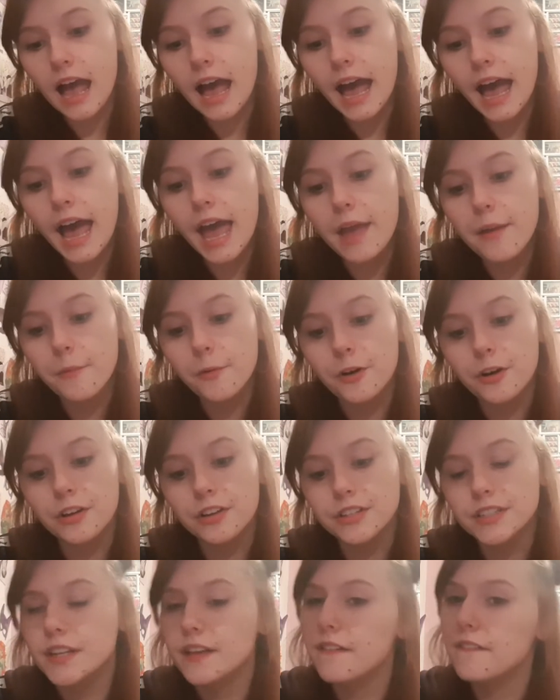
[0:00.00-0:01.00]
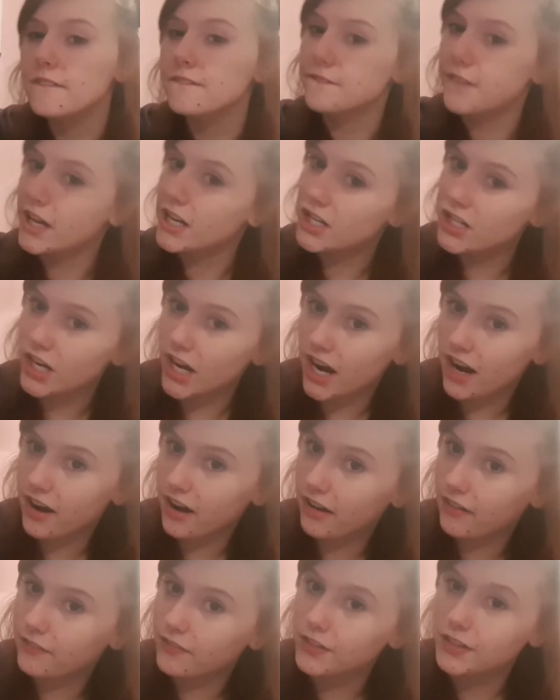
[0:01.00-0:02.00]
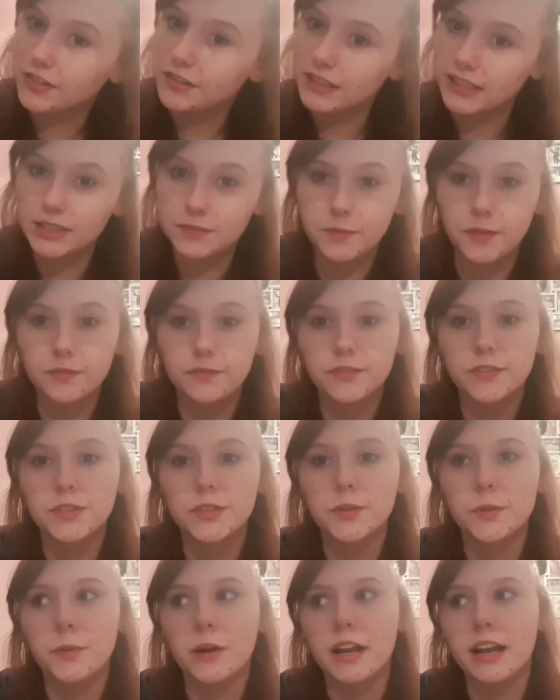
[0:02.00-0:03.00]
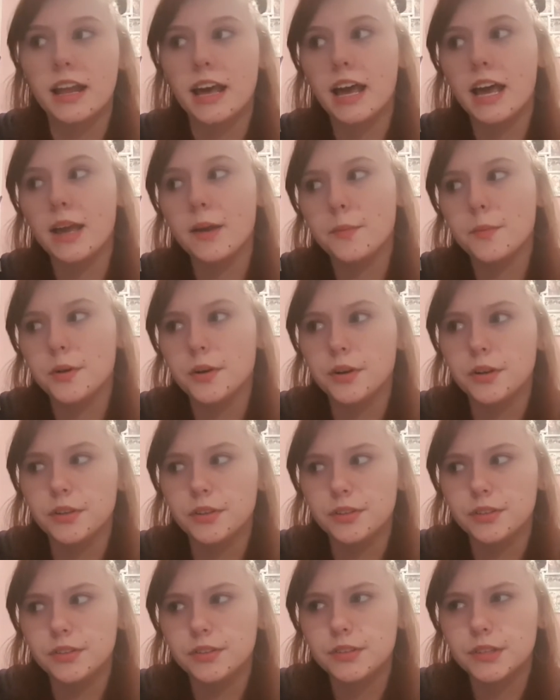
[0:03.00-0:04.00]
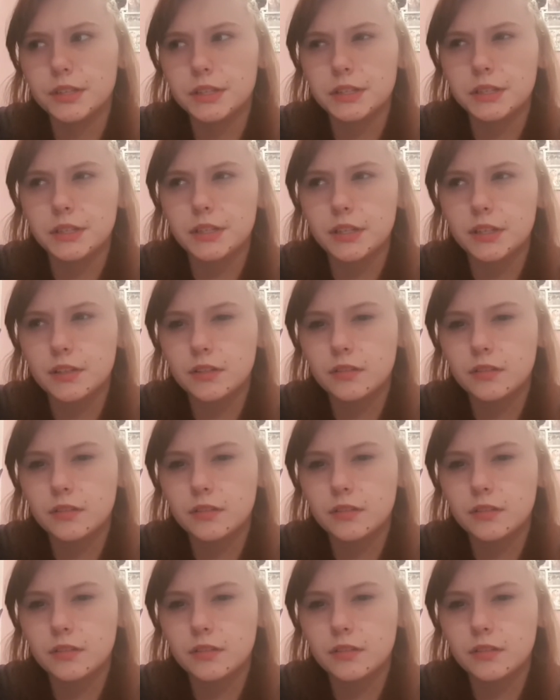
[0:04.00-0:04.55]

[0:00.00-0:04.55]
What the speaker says: I was vegetarian for 6 months when I was